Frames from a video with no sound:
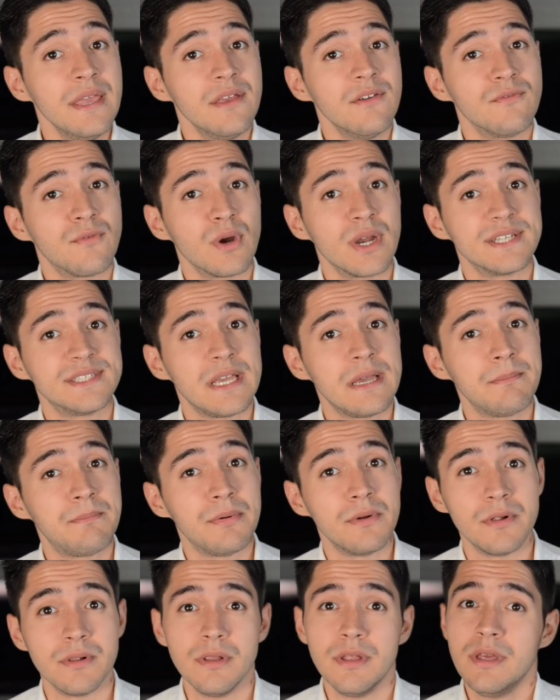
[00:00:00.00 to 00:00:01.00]
For
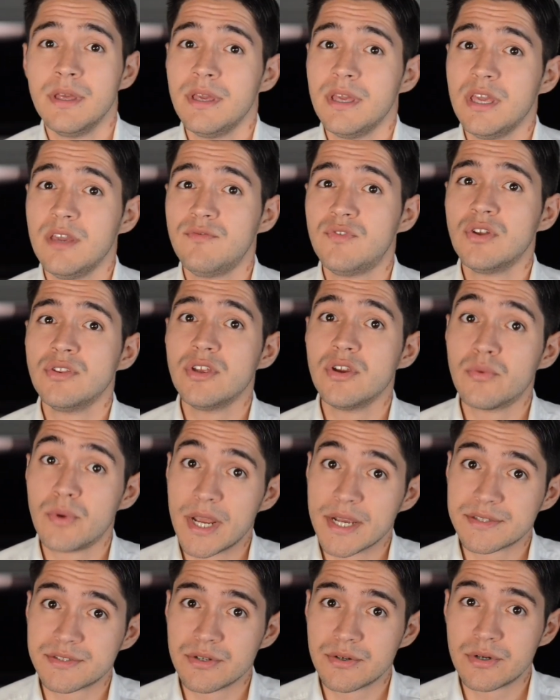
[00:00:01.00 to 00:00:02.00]
example, if the
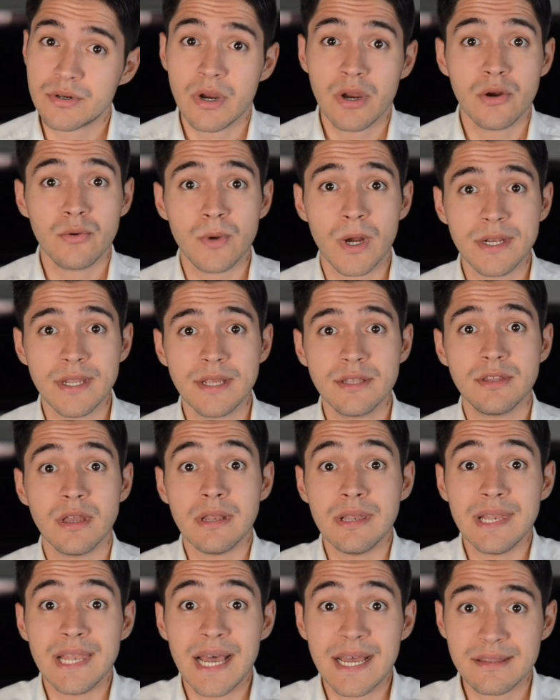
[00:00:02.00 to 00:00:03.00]
director running the
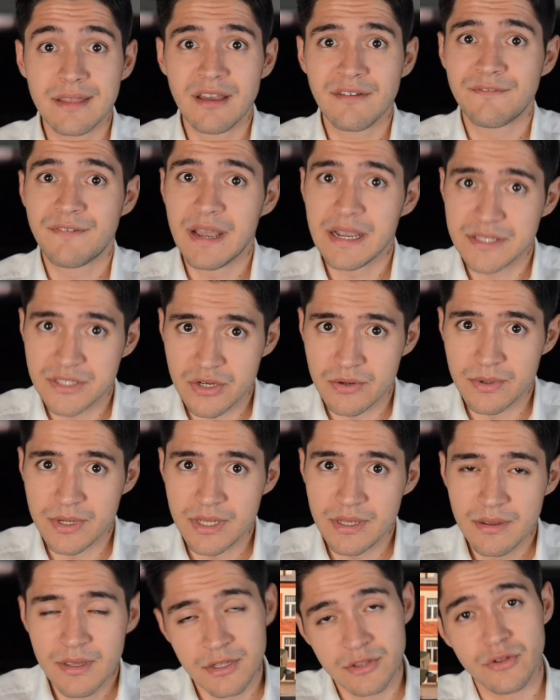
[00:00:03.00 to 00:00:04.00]
Lada
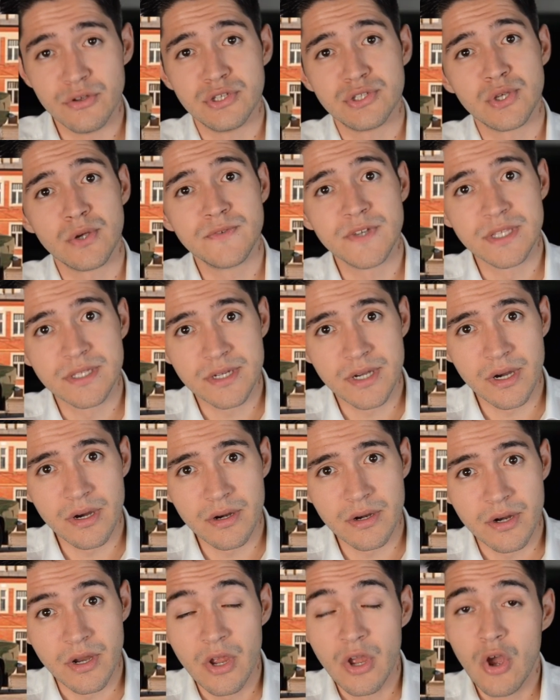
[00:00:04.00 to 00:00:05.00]
factory, the Soviet
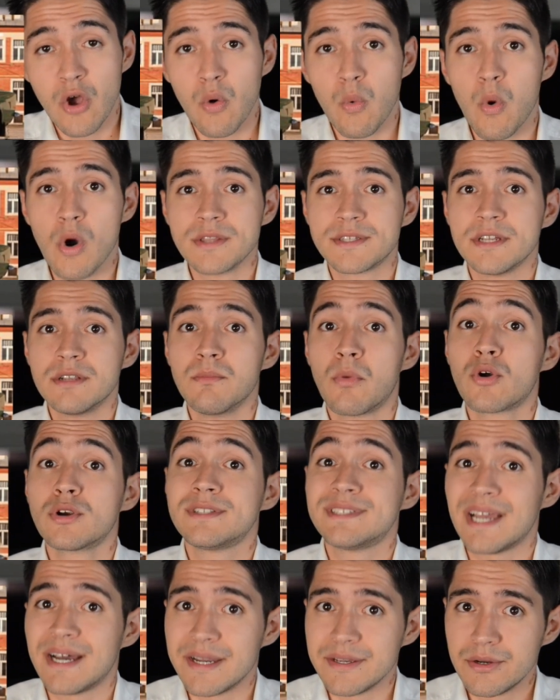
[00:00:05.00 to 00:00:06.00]
car, wanted more
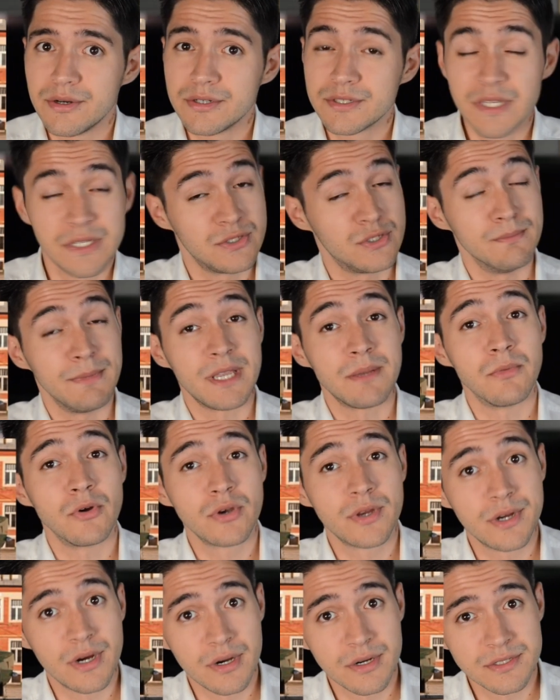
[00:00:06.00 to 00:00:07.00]
tires to make more
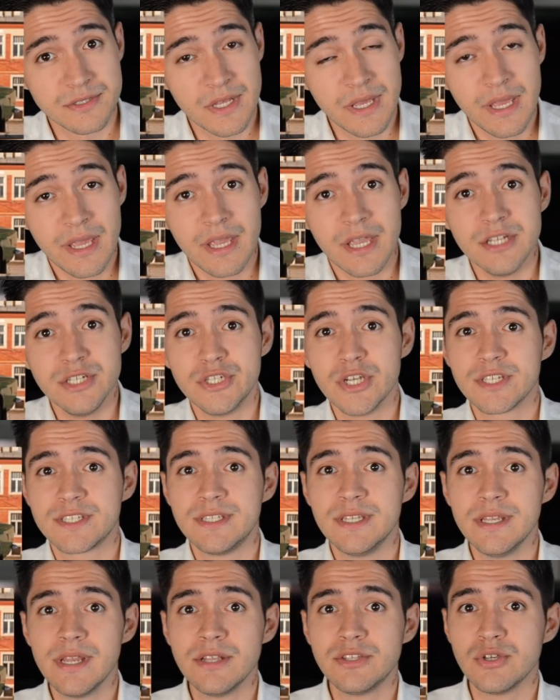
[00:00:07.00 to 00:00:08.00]
cars, he just
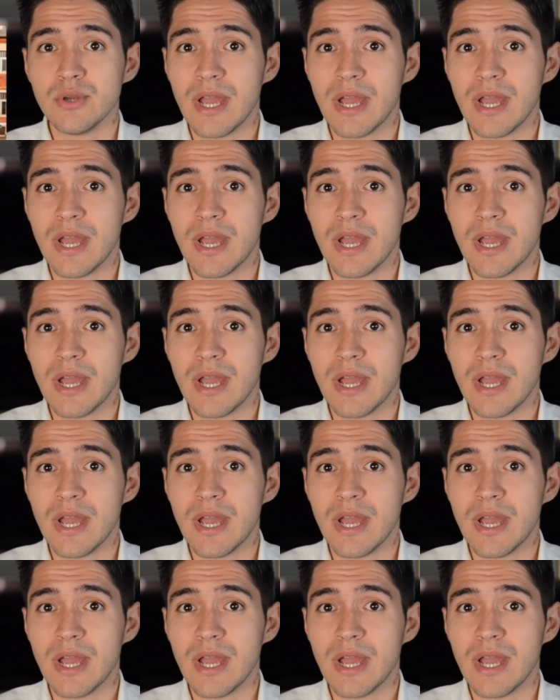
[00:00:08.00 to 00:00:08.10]
needed to